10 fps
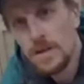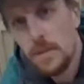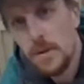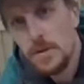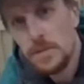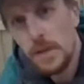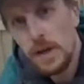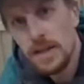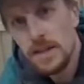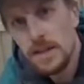is a pole
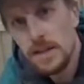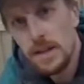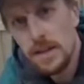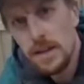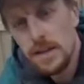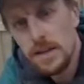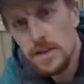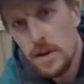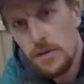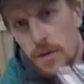splint.
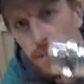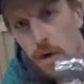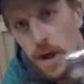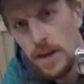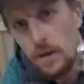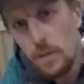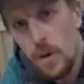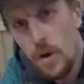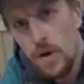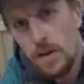So if you break your
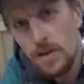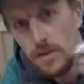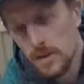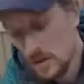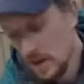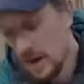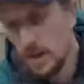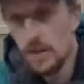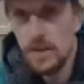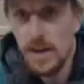pole, so I'll show you how to use